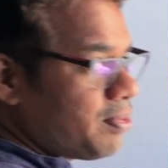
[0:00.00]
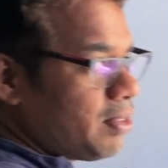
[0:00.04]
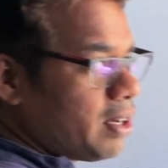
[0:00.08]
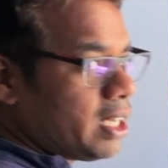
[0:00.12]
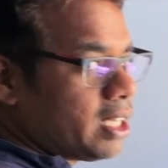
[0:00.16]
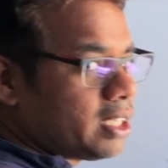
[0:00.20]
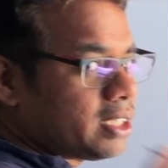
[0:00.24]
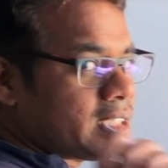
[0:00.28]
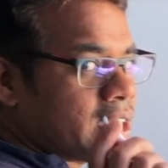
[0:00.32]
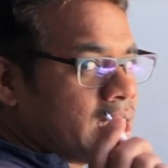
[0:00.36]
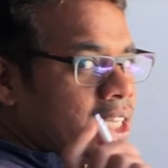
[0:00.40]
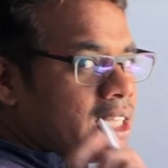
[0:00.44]

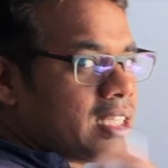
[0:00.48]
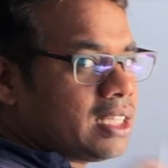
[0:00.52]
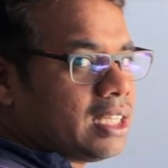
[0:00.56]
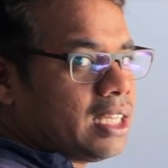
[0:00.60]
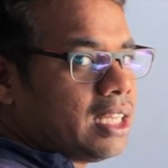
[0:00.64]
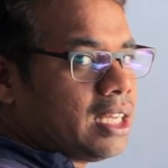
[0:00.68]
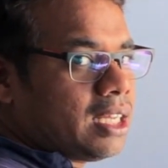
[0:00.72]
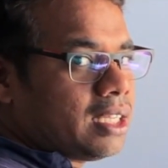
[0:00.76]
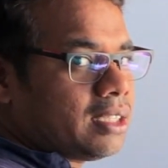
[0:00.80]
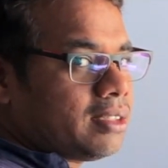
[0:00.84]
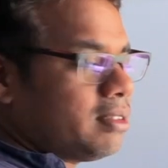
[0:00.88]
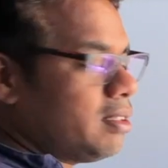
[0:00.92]
place,
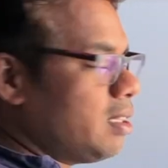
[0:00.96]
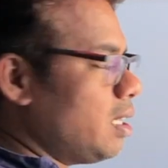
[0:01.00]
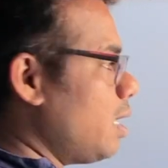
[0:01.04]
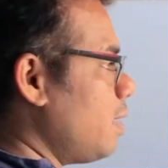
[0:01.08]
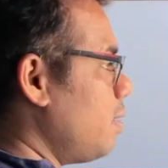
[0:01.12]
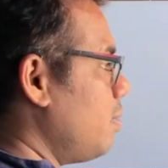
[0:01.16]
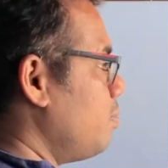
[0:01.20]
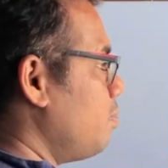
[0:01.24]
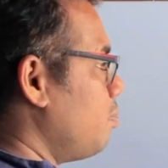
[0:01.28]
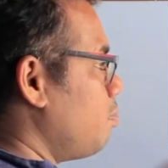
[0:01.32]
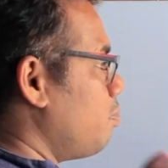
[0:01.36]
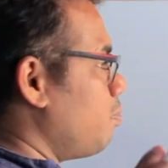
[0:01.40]

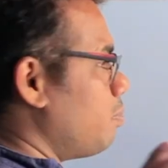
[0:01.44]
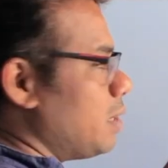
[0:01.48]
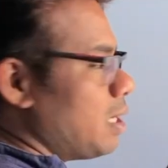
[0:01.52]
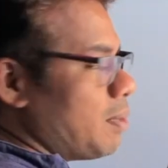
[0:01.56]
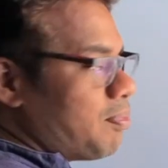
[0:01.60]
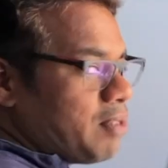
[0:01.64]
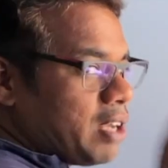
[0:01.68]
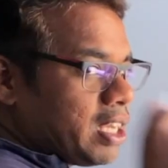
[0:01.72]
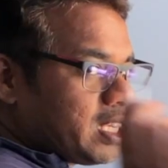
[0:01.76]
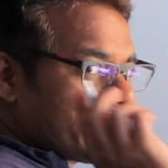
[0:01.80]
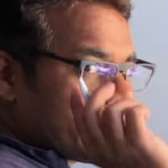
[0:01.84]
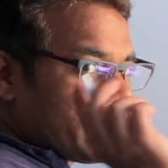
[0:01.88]
the
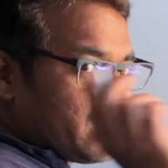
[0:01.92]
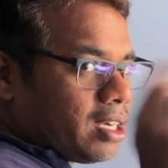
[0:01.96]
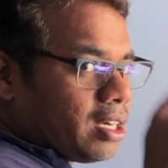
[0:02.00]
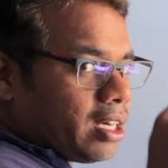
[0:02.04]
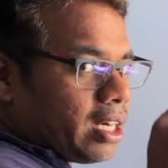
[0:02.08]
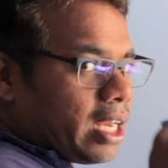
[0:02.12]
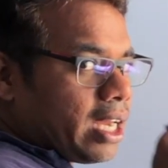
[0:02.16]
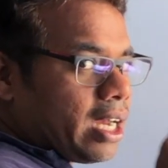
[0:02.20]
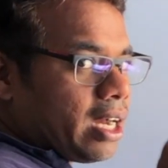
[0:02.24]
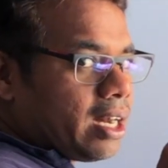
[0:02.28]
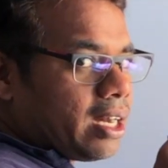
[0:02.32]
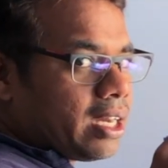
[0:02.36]

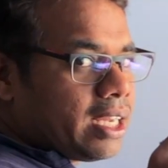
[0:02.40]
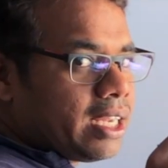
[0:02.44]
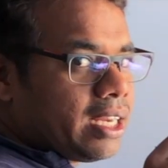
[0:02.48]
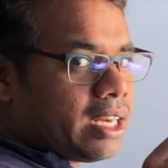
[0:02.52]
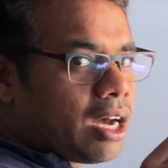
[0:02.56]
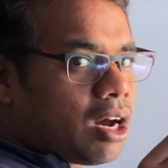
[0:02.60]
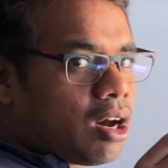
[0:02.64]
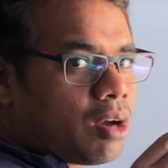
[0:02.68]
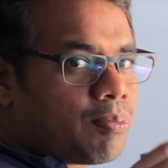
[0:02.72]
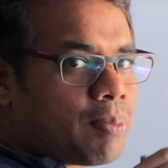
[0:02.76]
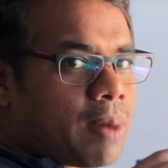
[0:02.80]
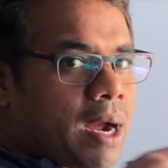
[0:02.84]
picture in
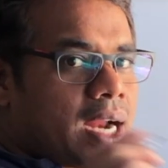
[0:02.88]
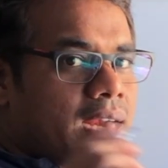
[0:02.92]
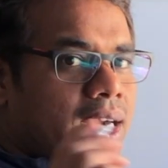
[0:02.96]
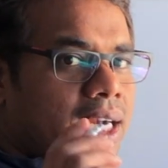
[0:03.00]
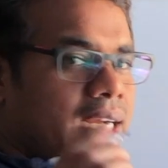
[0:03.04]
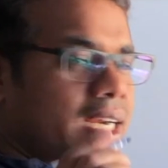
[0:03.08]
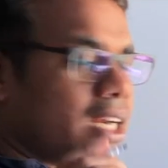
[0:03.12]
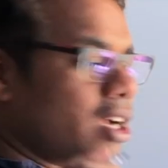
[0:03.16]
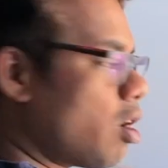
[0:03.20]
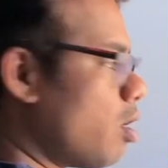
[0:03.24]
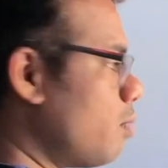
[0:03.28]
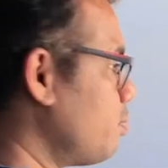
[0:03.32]
our mind
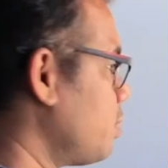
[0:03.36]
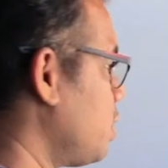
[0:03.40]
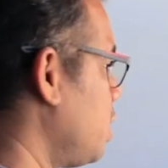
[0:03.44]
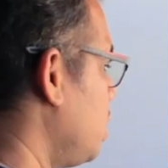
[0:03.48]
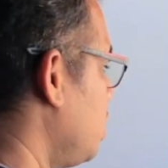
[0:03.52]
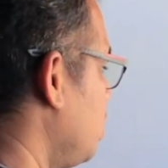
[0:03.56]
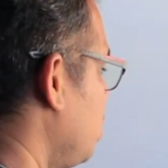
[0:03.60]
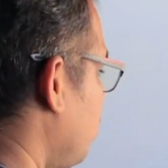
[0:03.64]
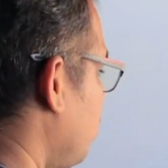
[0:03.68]
it comes is,